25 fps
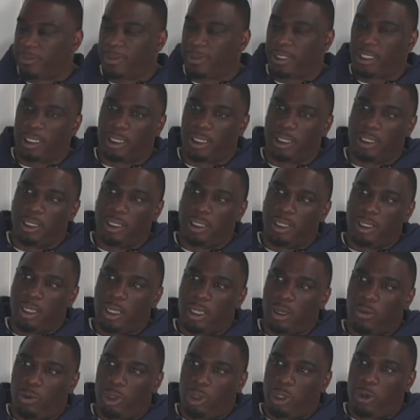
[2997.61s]
But
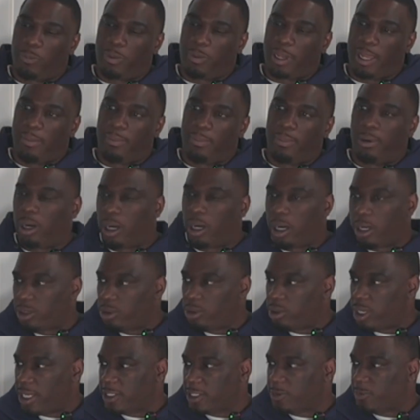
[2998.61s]
when you play ball,
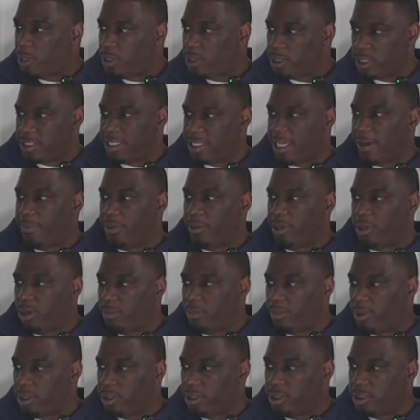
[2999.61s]
you're not supposed to tap into
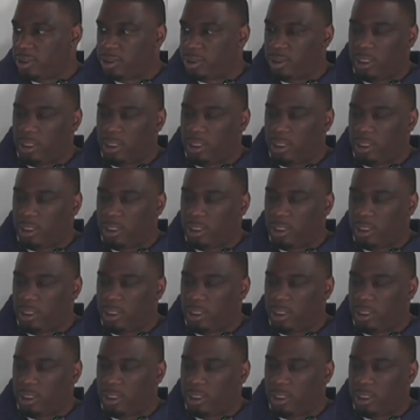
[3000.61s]
emotions.